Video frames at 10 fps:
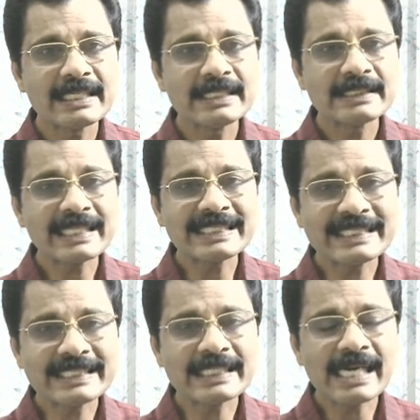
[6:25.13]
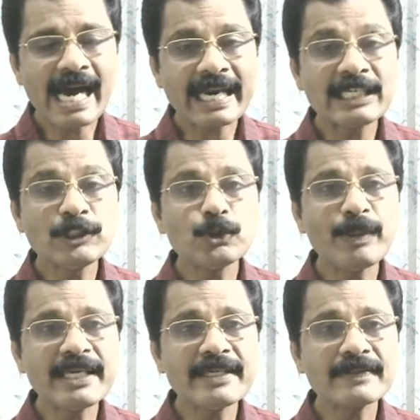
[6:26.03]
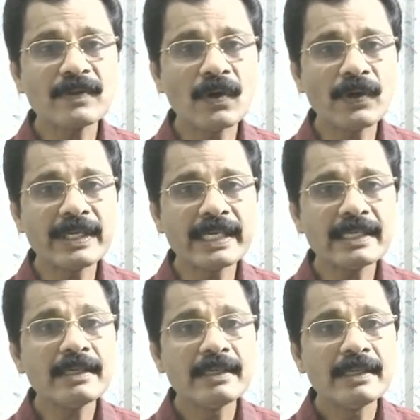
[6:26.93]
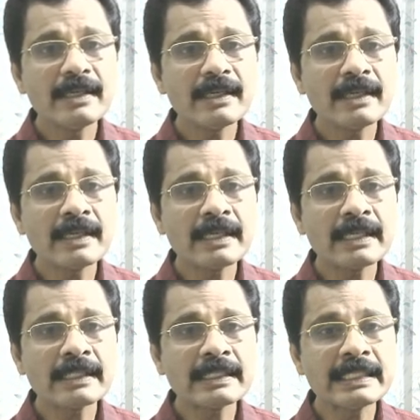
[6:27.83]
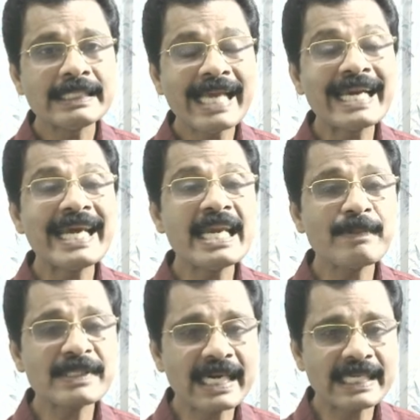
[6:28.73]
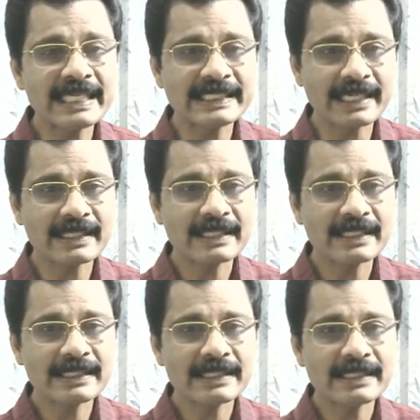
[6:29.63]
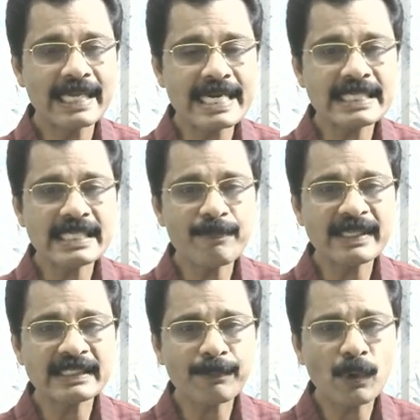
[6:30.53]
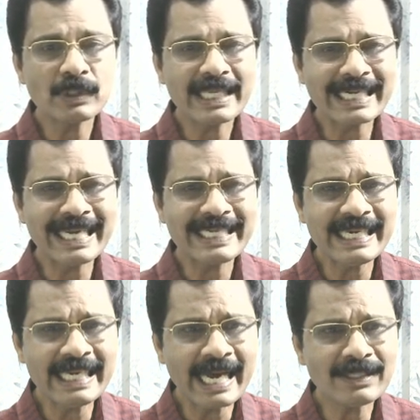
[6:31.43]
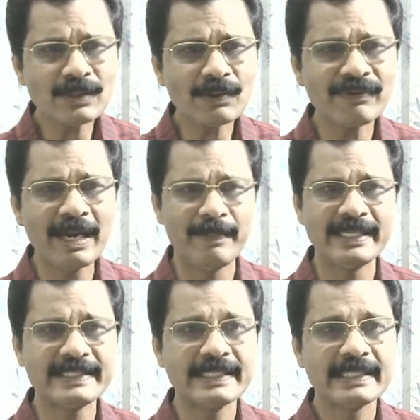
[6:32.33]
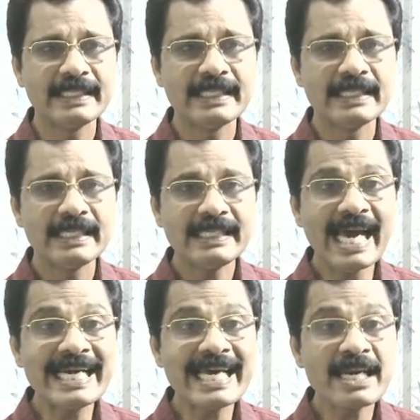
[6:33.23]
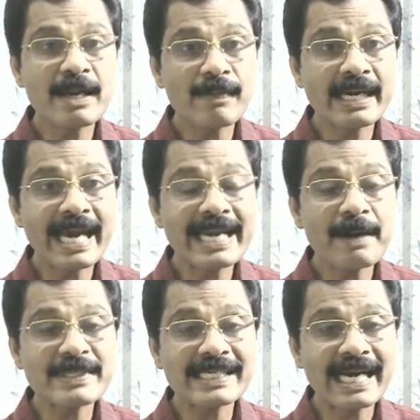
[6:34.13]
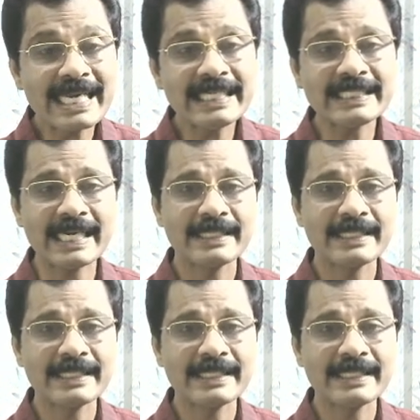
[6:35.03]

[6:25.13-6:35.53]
Such arrangement is called didynamous condition. That is, depends upon the relative length of filament. Didynamous condition.